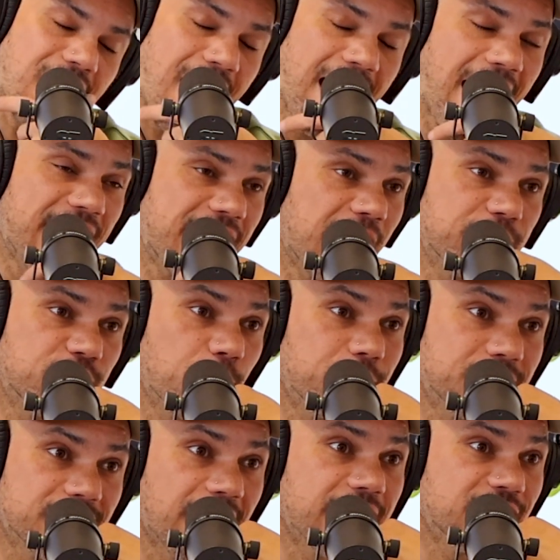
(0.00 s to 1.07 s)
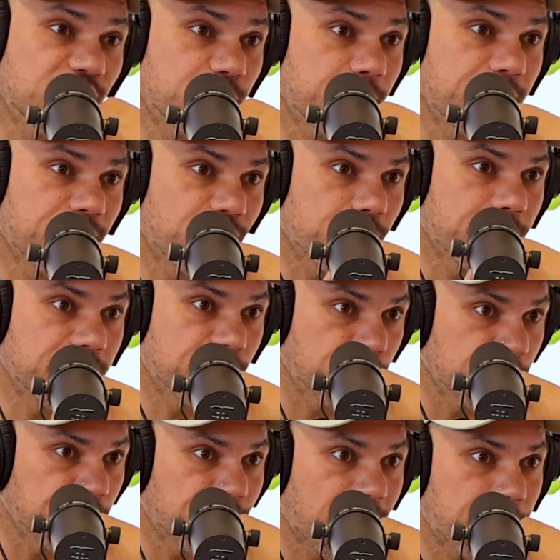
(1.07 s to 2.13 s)
had to have someone say it to me for me to
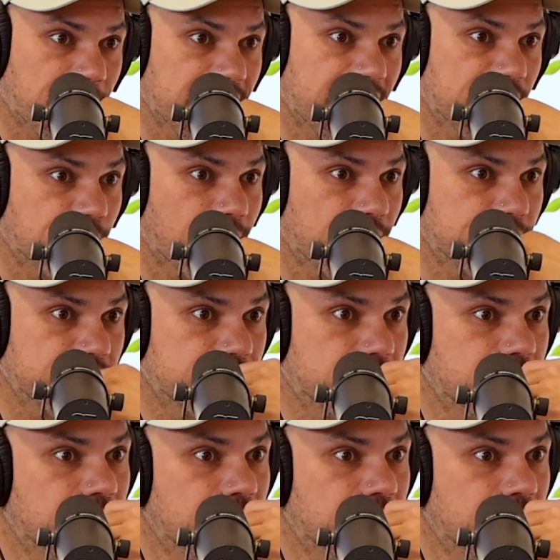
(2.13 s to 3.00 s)
really wrap my head around it.